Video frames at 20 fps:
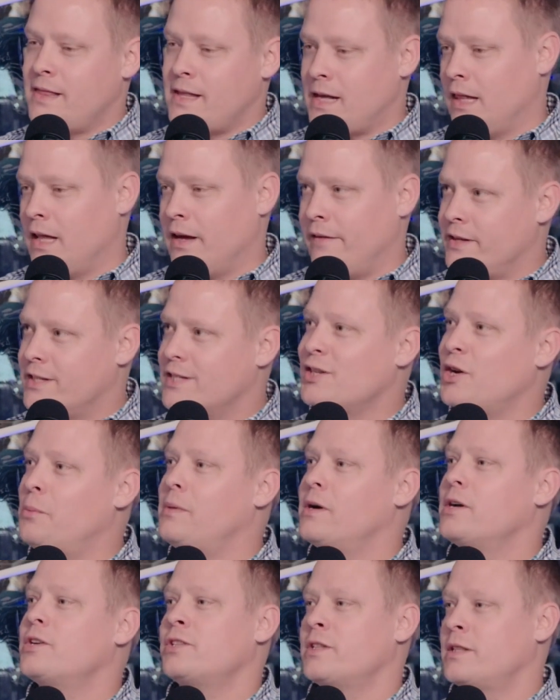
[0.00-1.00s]
and they love it so
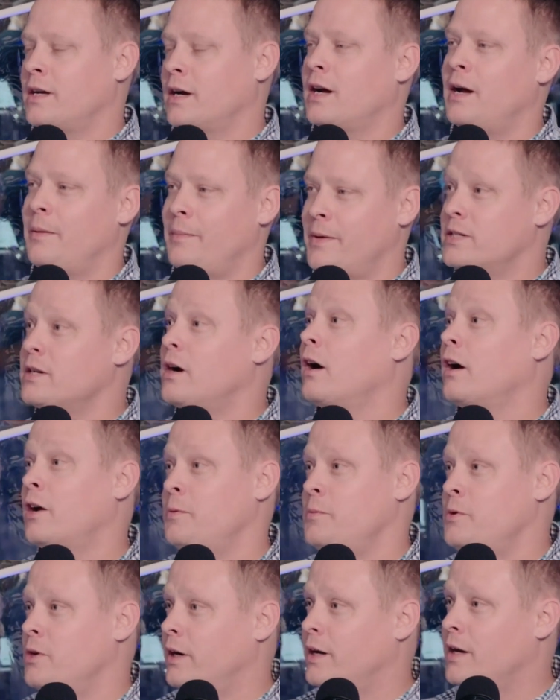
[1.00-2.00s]
much that they're coming to our
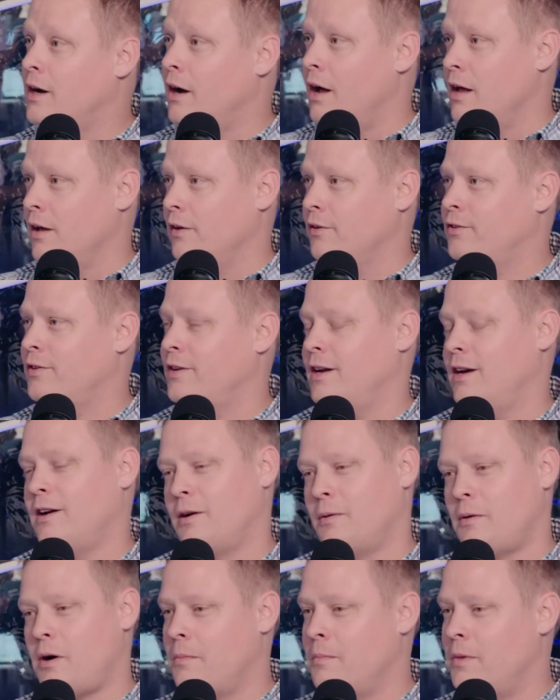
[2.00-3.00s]
community calls,
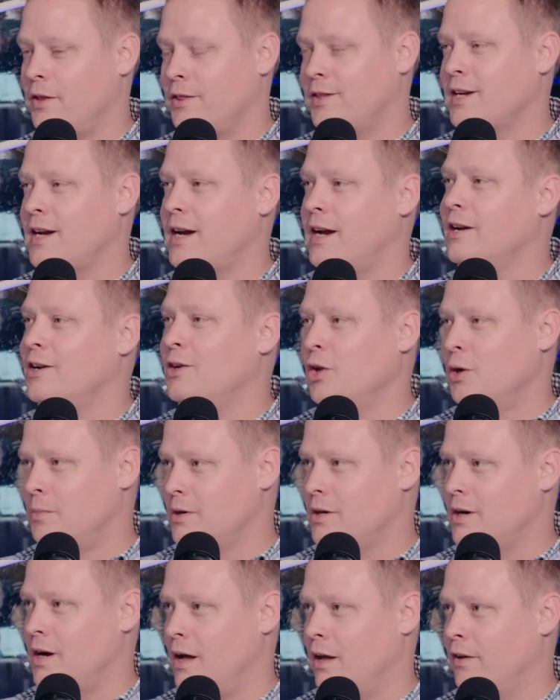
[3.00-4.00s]
our monthly kind of
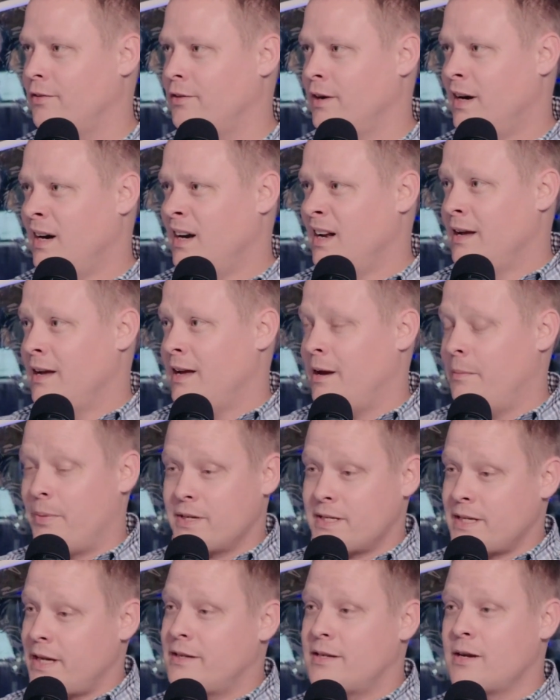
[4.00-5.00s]
global calls, and
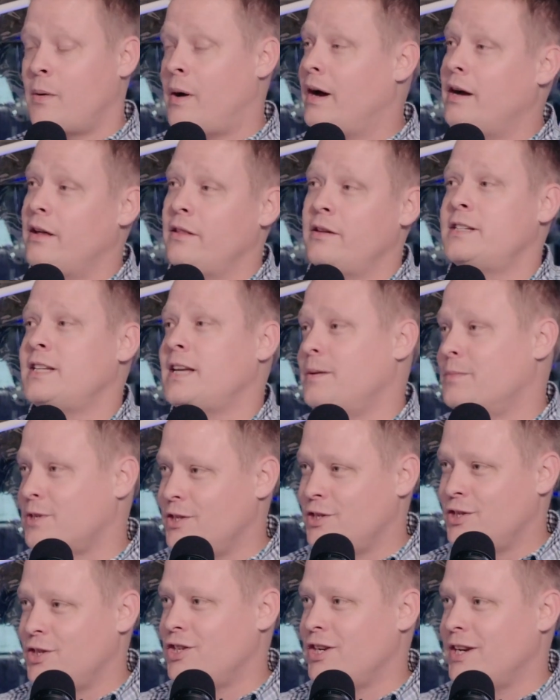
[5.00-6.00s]
presenting why other teams
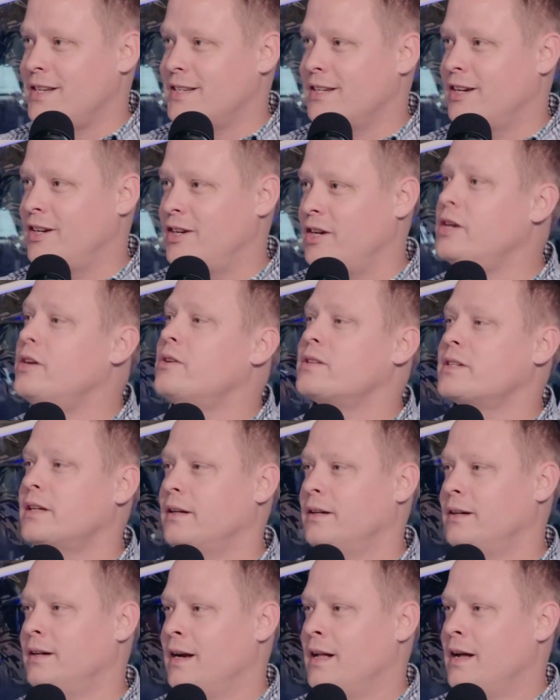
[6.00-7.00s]
in Syngenta could use it.